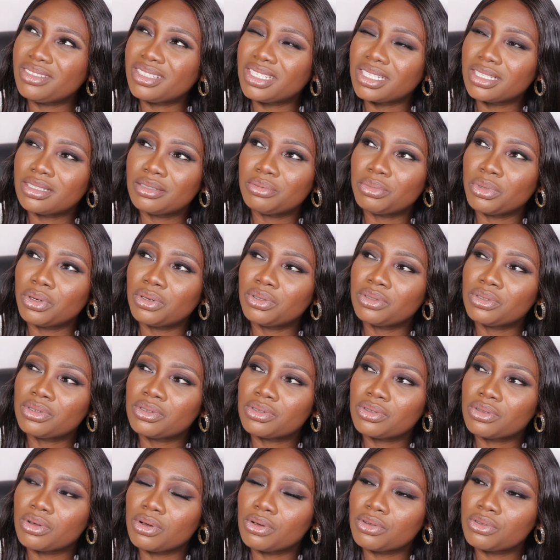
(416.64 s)
6
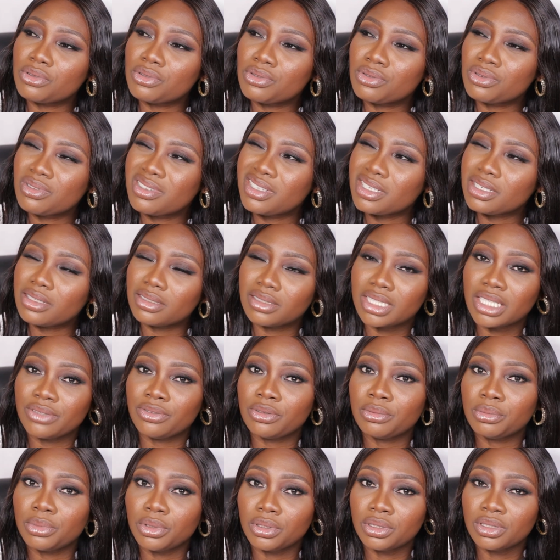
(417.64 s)
months or so, 6 or
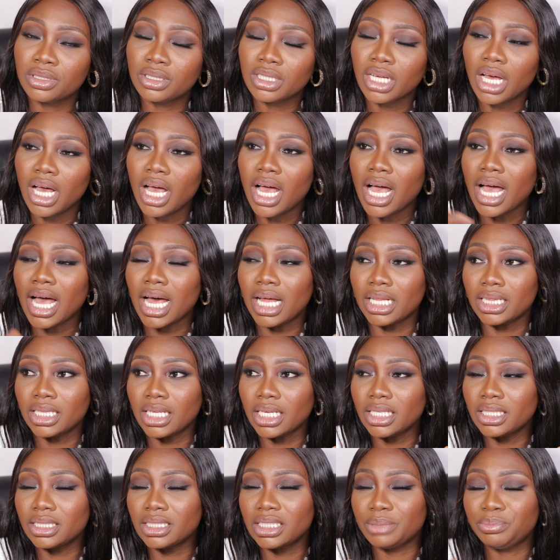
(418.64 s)
7 months, and
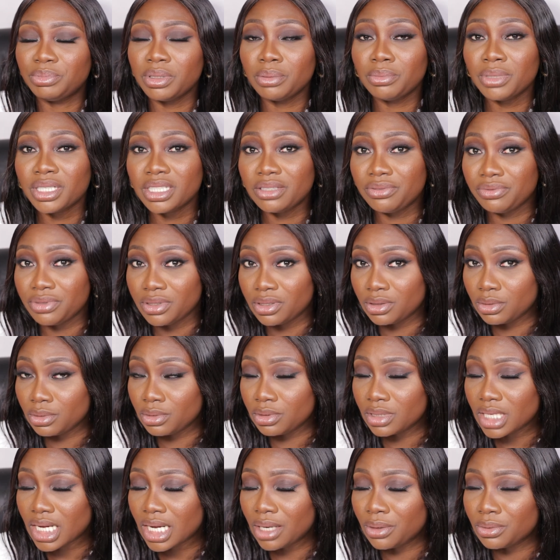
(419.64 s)
then the payment
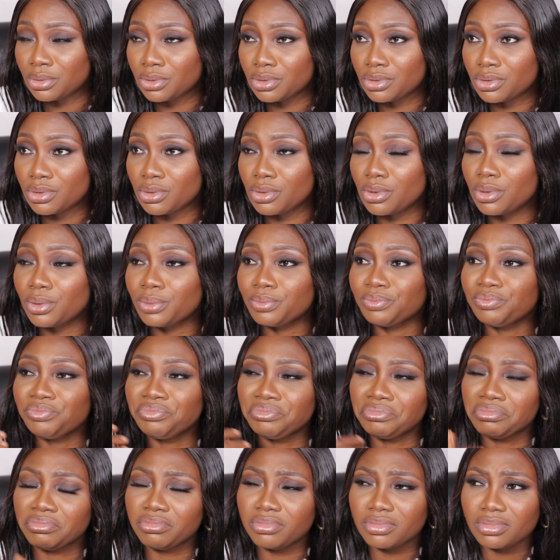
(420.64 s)
fizzled out. So
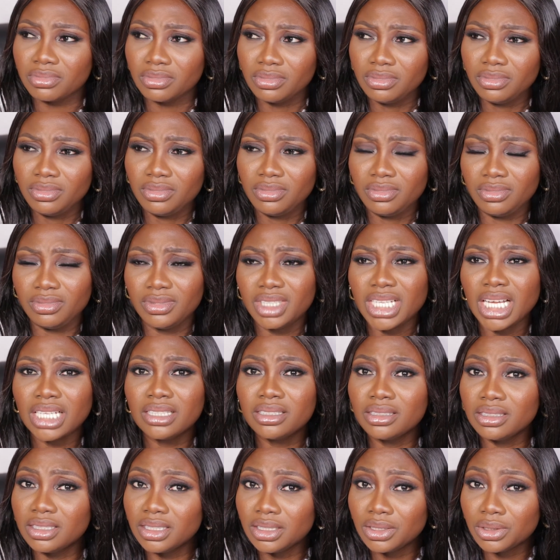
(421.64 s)

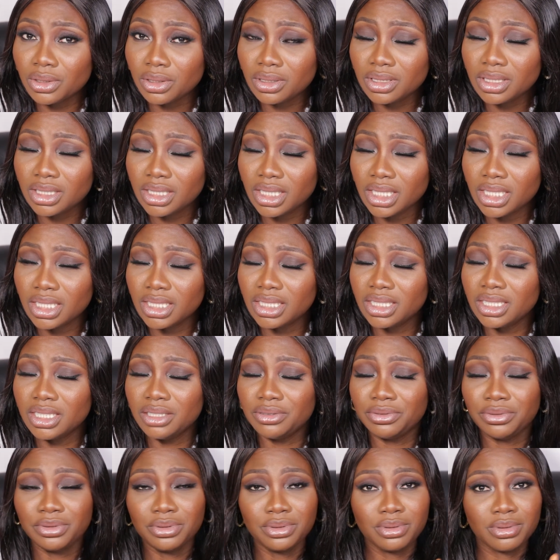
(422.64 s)
that is the third thing.
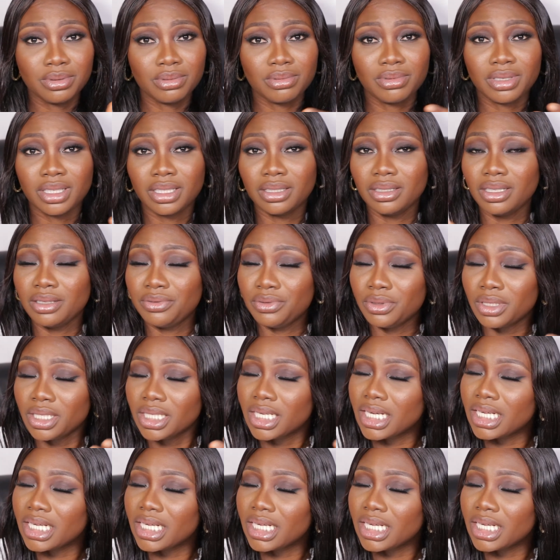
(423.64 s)
If you are